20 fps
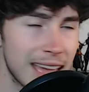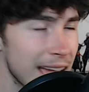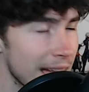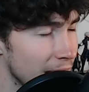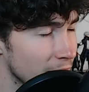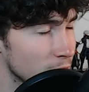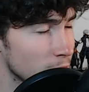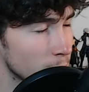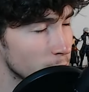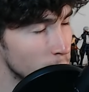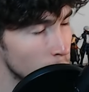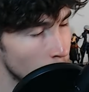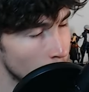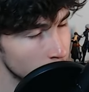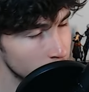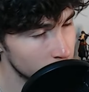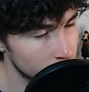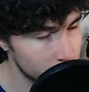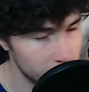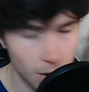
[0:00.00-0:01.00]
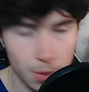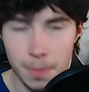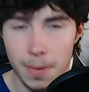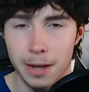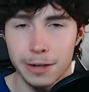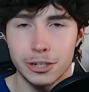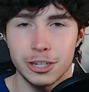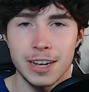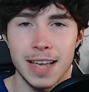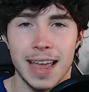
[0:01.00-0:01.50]
I love you all so
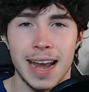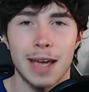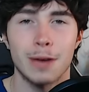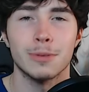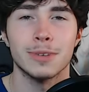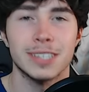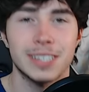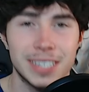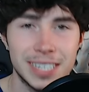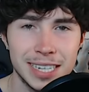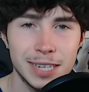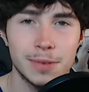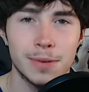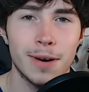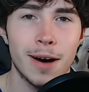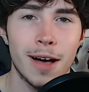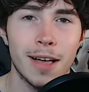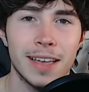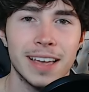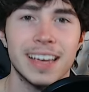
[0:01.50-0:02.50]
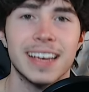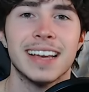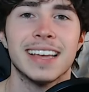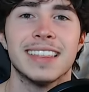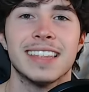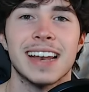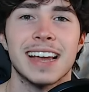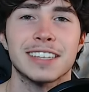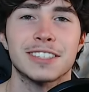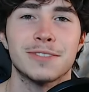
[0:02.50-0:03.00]
much, and I will see you all in the
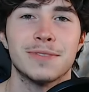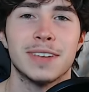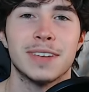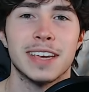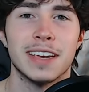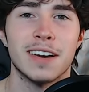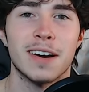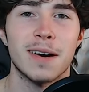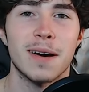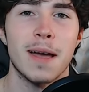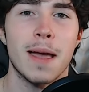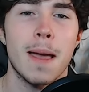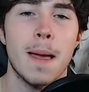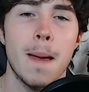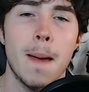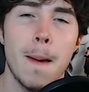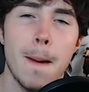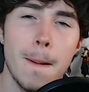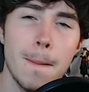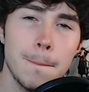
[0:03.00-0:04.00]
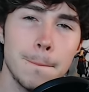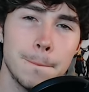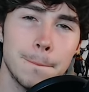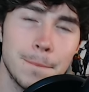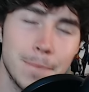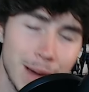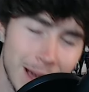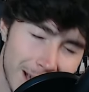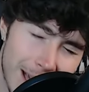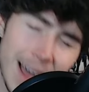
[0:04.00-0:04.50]
next video.
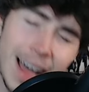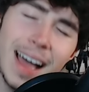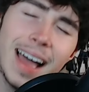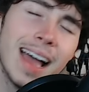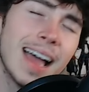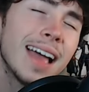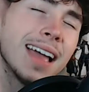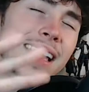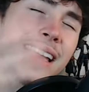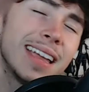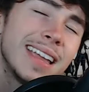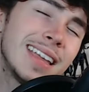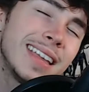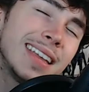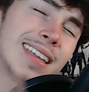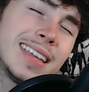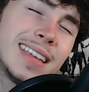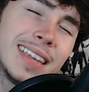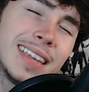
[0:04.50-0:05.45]
Bye.